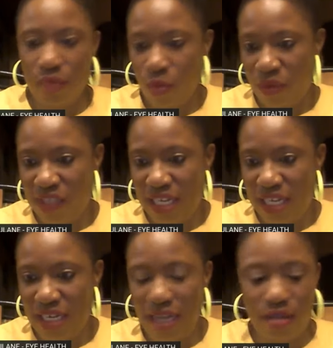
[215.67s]
We've
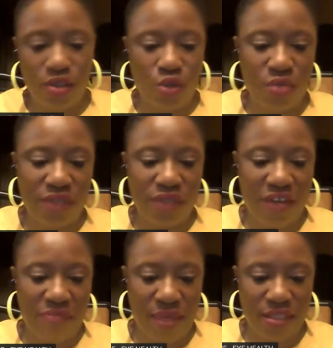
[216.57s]
sent, it's almost
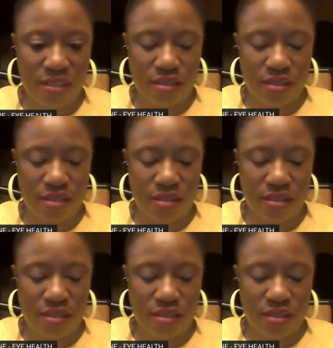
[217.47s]
5 past.